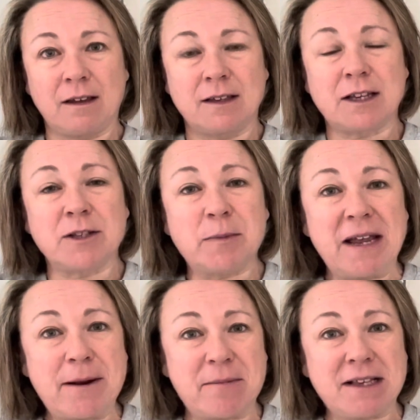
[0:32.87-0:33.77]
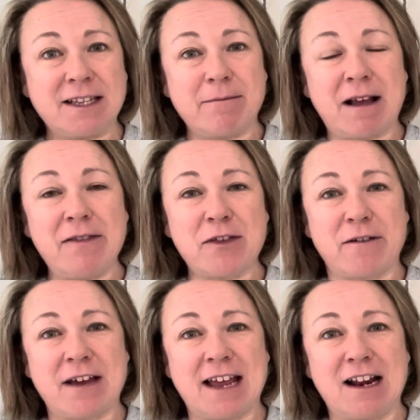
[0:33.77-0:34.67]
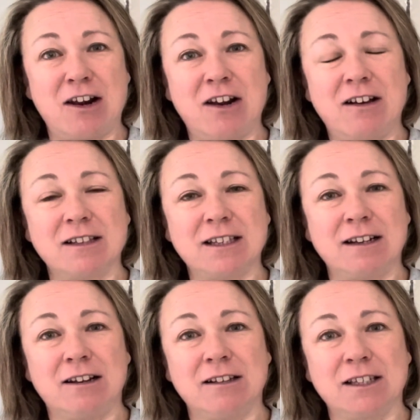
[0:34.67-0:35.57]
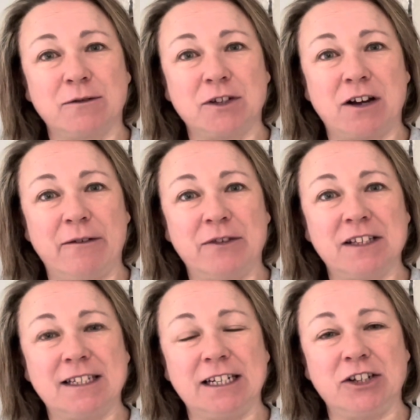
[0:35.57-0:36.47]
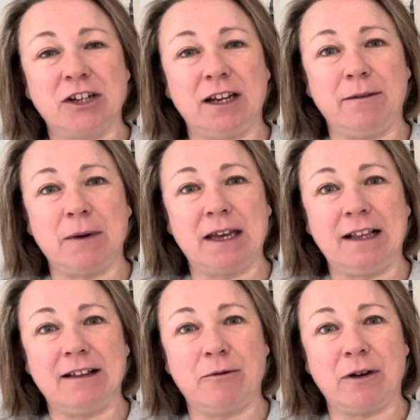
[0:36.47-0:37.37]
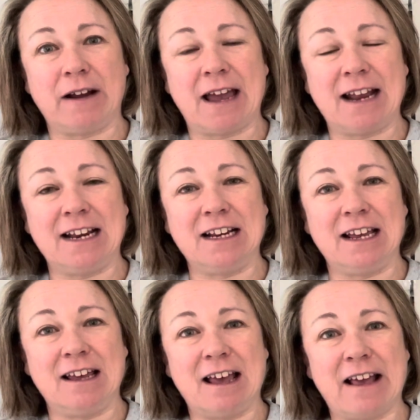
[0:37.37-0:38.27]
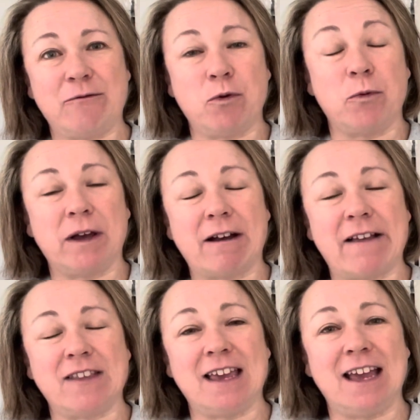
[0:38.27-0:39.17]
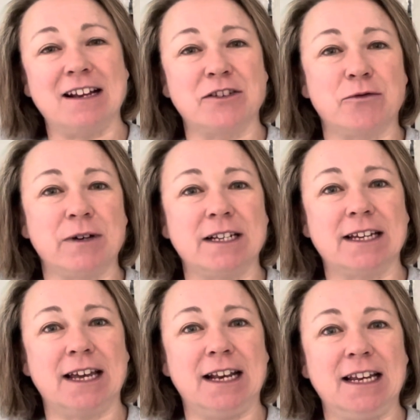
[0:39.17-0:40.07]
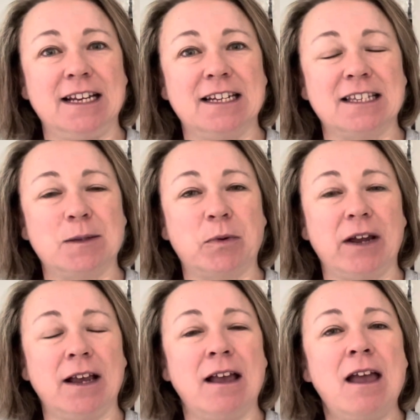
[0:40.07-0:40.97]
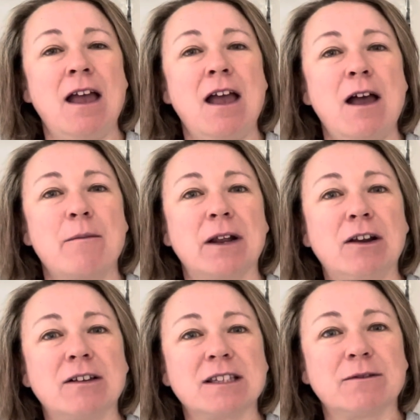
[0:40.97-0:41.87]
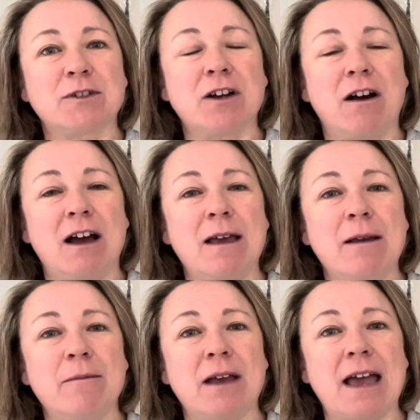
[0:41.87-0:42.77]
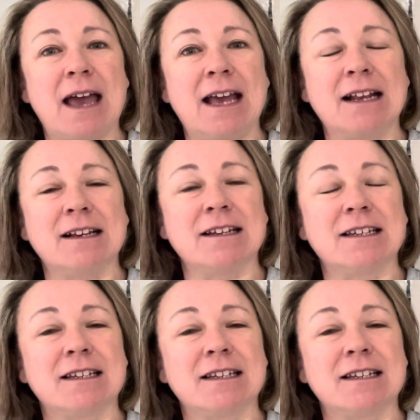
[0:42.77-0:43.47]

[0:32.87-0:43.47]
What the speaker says: So it's been a busy month. I've had lots and lots of time for stitching, being that we're at the end of winter heading into spring, but lots of time and